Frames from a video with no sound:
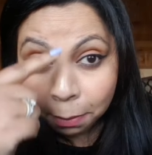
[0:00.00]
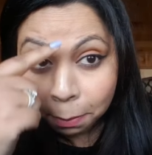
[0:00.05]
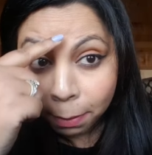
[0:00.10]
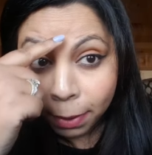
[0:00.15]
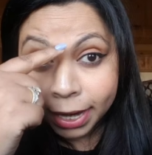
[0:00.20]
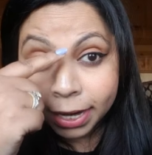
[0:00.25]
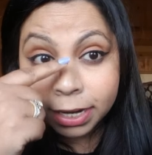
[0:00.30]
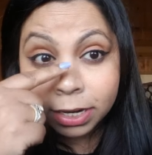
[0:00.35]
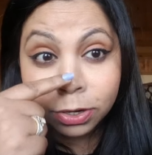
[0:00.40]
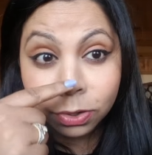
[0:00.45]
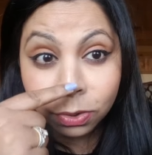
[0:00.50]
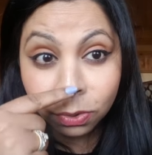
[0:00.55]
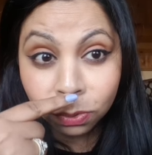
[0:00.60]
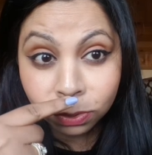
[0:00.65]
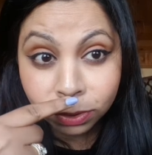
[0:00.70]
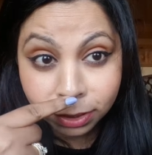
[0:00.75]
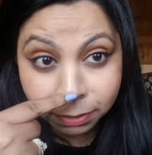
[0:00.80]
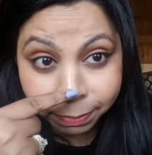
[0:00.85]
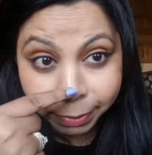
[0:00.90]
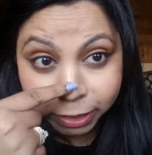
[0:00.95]
my
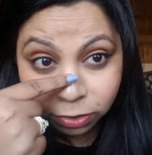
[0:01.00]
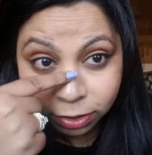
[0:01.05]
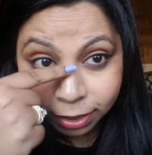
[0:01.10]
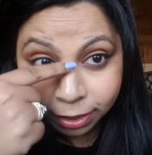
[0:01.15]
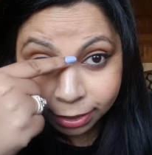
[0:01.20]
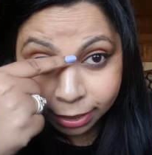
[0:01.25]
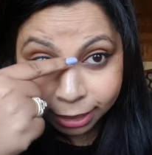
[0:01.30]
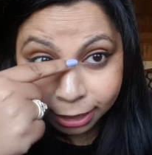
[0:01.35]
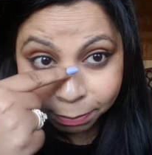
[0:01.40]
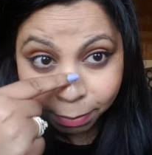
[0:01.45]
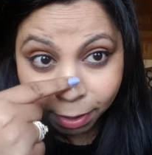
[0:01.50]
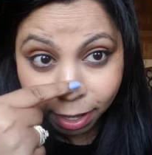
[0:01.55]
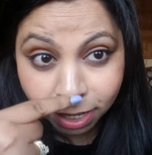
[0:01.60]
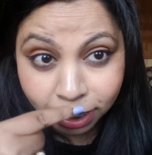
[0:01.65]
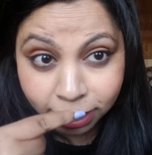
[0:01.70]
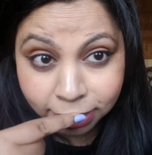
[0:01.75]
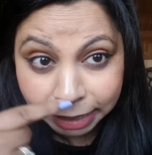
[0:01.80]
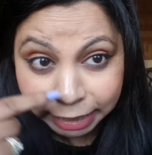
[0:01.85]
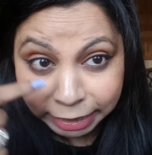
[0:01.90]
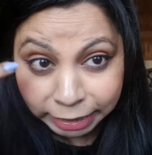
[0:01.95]
nose, especially this
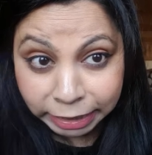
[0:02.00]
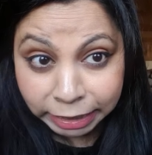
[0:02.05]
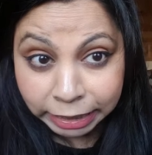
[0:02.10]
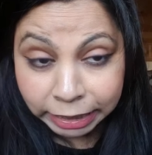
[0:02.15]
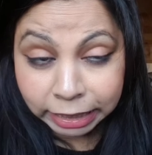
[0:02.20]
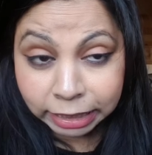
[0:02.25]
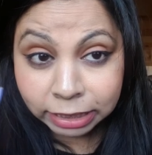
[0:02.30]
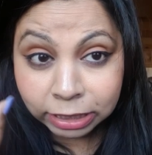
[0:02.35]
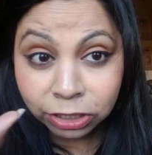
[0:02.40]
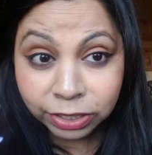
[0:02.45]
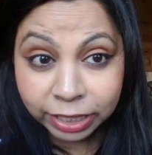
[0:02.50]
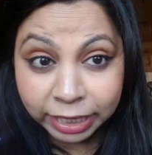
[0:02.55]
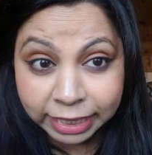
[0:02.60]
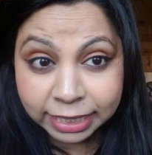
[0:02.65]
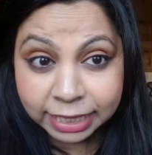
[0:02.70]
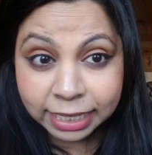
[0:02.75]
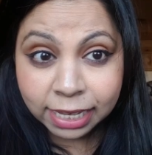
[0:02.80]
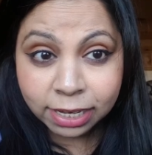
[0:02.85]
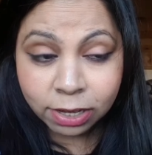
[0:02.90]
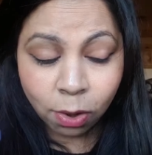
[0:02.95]
part, is a little
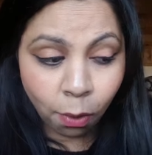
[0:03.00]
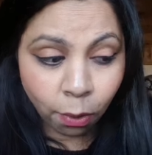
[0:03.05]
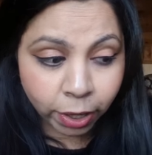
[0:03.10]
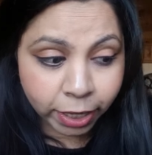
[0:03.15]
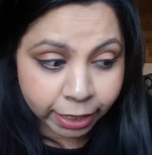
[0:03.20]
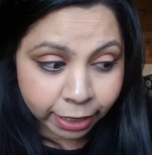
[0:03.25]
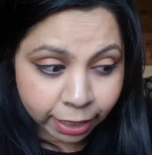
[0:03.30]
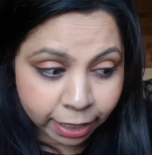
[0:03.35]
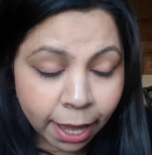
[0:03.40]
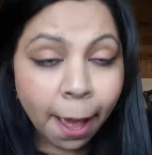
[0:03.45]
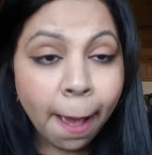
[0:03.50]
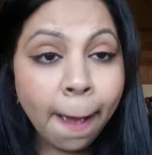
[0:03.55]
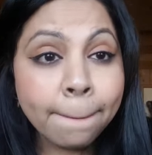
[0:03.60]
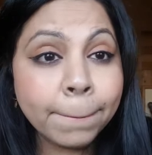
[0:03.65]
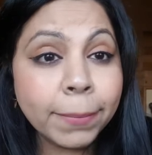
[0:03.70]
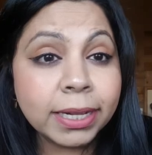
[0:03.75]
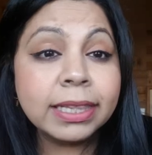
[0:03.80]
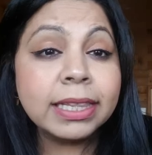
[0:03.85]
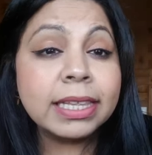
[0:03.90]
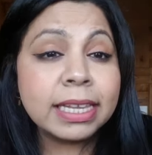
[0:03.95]
greasy and oily,
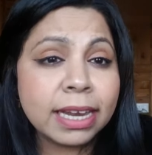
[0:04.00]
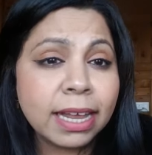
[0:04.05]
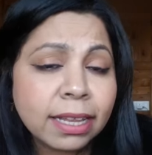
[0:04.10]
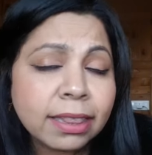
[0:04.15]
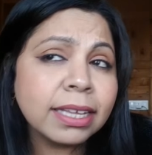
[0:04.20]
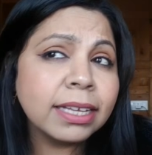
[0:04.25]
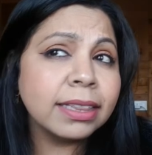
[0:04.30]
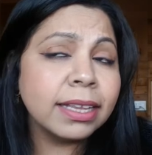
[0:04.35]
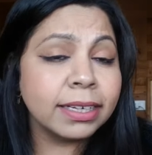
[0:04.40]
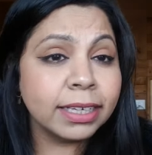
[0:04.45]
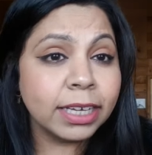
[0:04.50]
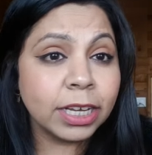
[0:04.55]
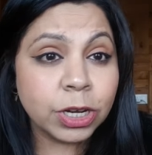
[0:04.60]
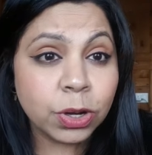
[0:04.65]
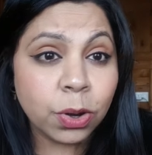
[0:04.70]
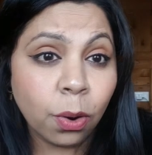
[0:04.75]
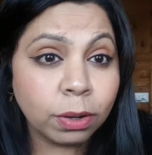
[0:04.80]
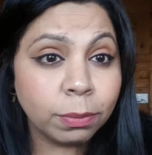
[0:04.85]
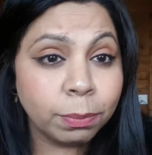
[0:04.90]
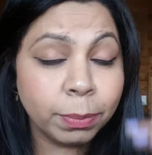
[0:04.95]
but nothing that
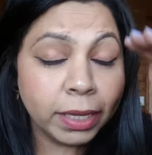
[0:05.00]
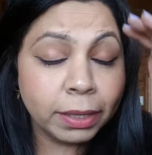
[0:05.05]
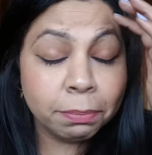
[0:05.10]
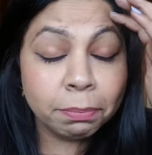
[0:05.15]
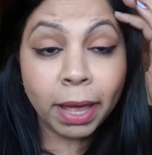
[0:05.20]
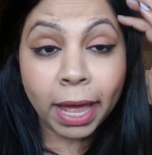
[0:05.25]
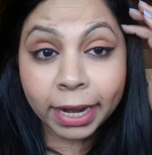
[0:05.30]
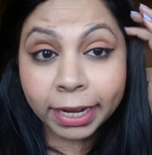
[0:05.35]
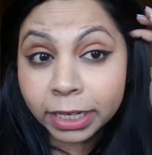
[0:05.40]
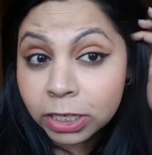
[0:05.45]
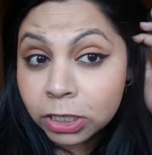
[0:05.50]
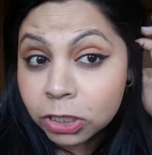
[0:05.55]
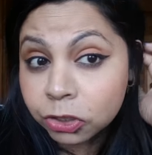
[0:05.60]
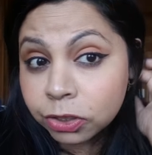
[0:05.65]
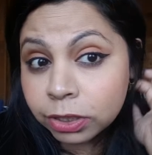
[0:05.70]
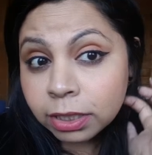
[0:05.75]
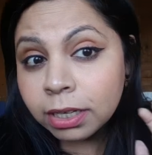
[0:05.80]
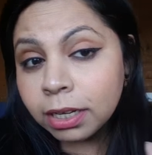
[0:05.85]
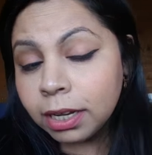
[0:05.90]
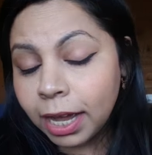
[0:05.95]
cannot be
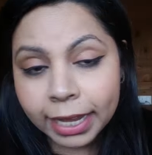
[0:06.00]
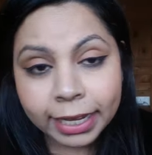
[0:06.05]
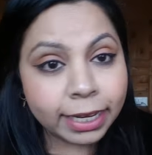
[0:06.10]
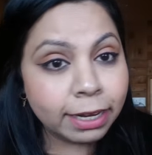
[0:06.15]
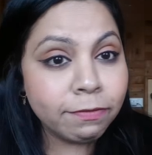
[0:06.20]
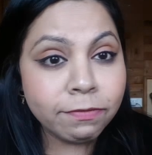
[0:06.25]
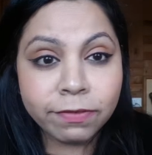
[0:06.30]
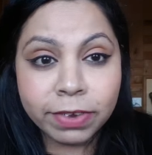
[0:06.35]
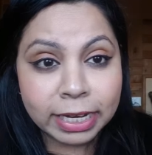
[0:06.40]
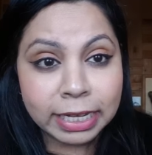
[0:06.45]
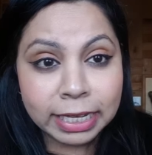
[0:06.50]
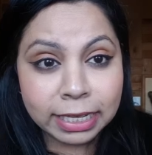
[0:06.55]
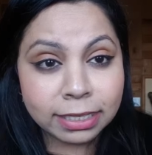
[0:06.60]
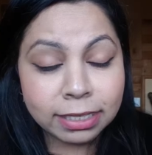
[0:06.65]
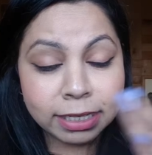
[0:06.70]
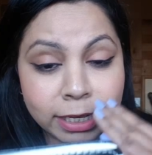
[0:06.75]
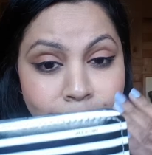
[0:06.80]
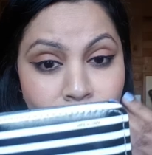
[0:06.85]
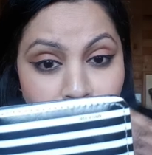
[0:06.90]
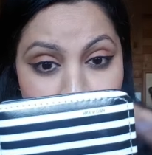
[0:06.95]
managed. I can very
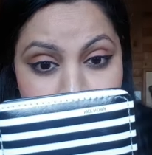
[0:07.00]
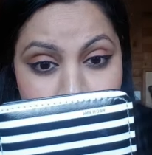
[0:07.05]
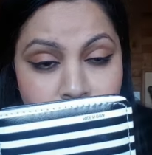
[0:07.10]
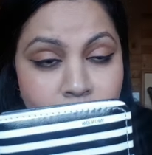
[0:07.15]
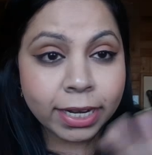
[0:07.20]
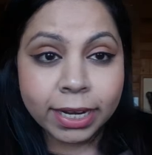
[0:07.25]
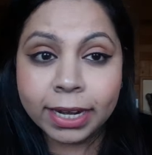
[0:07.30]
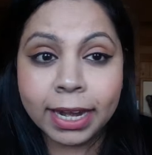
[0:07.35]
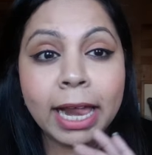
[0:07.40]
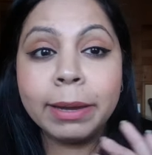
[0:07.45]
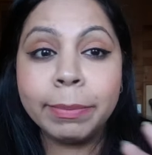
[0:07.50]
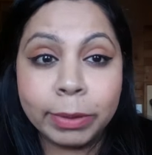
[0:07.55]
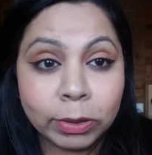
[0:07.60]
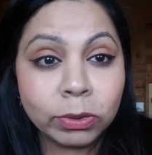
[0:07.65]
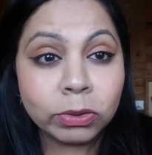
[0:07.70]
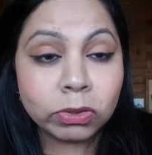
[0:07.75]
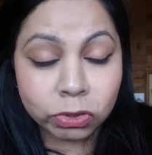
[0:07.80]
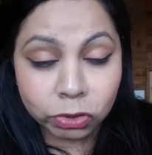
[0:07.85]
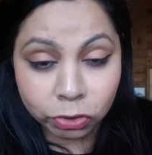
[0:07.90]
easily powder it and I'll be good